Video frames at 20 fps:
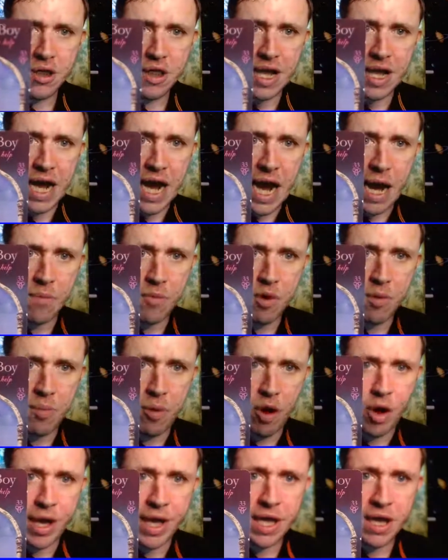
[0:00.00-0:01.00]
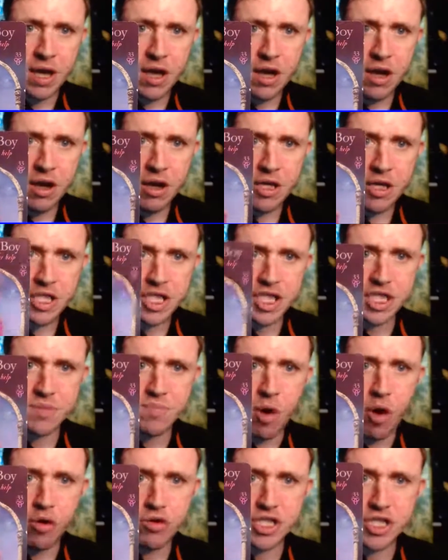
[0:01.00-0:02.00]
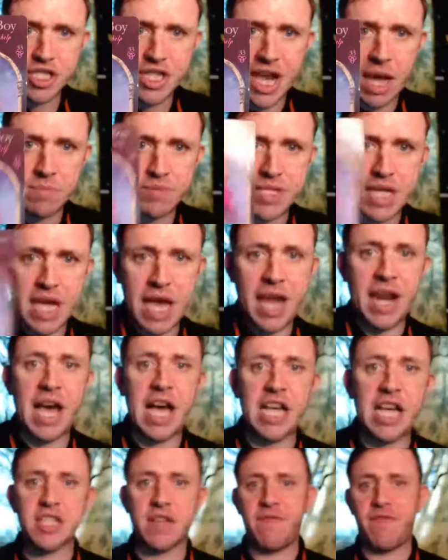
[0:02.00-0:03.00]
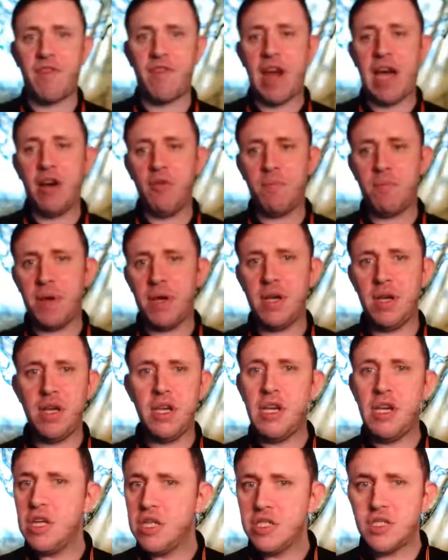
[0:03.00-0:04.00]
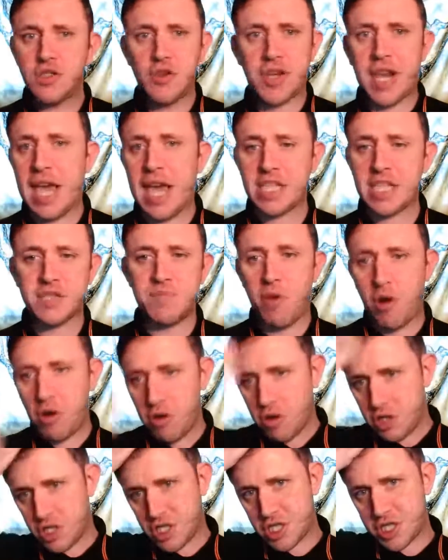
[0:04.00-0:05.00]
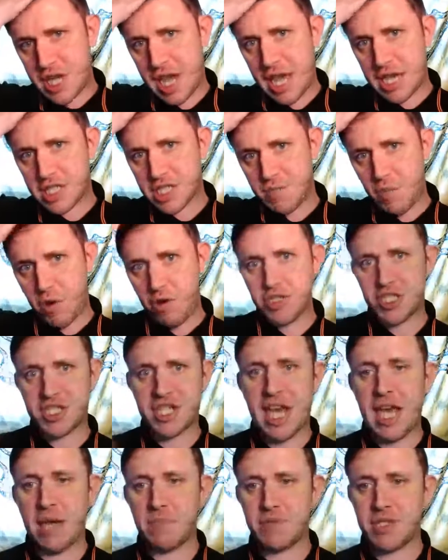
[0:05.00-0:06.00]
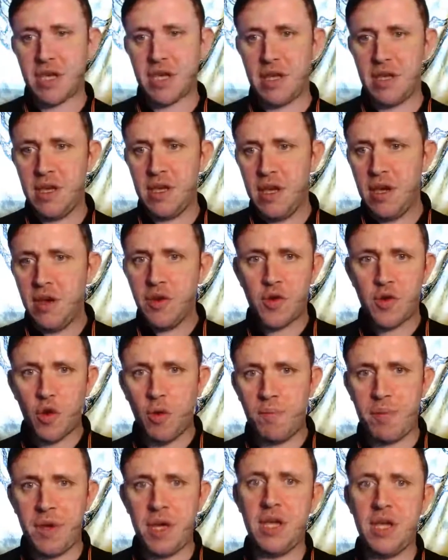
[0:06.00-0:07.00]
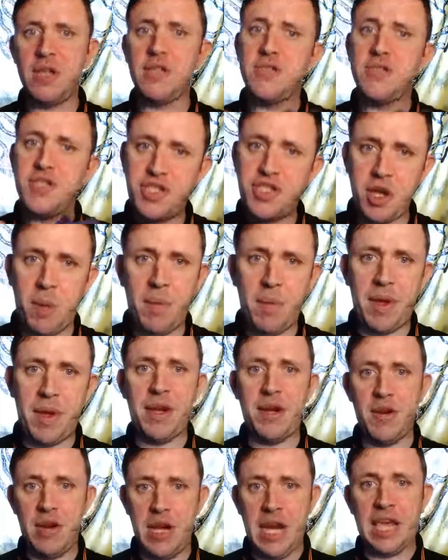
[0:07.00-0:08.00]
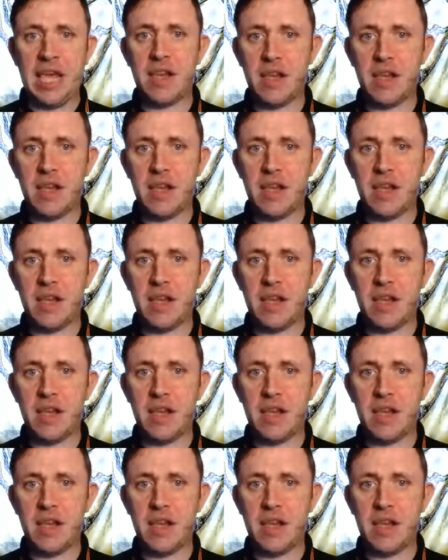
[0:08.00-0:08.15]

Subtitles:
the Camel Boy, small steps and asking for help. So take small steps. Don't be jumping